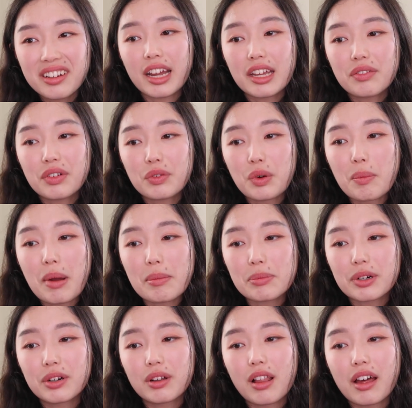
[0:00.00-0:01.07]
I even
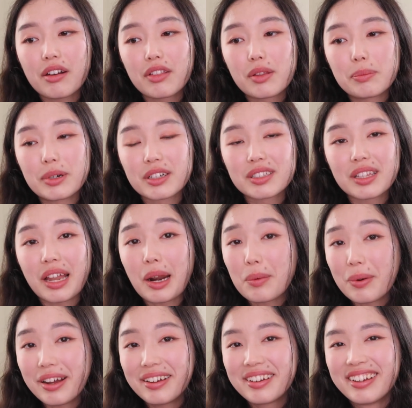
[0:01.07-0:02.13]
remember a lot of the books that I
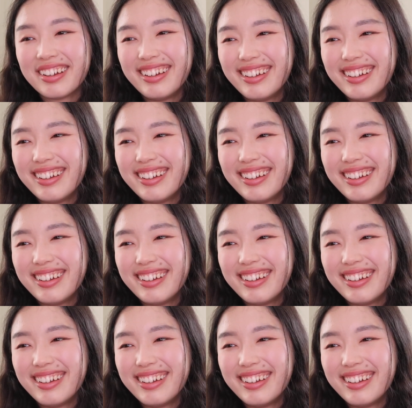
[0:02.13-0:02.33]
read